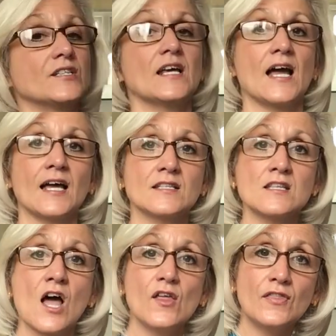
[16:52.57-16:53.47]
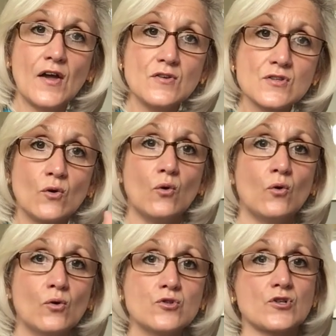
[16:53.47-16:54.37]
their hands, those are
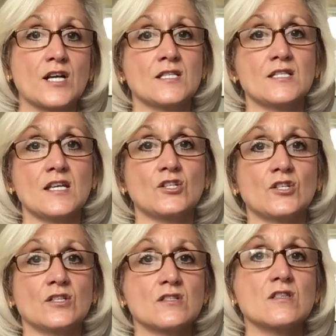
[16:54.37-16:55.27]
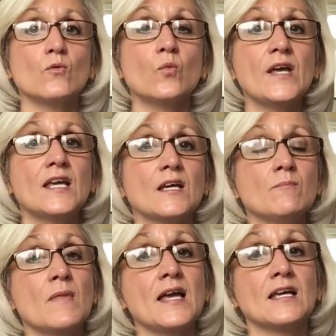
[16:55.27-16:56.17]
all transitions that we can
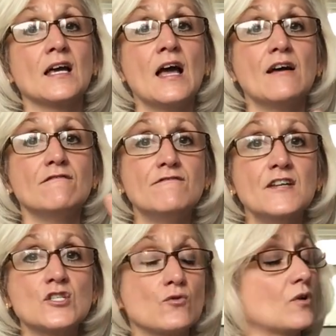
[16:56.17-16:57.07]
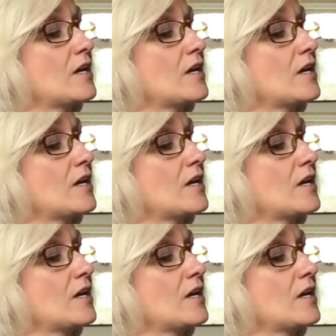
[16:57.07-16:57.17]
make visual,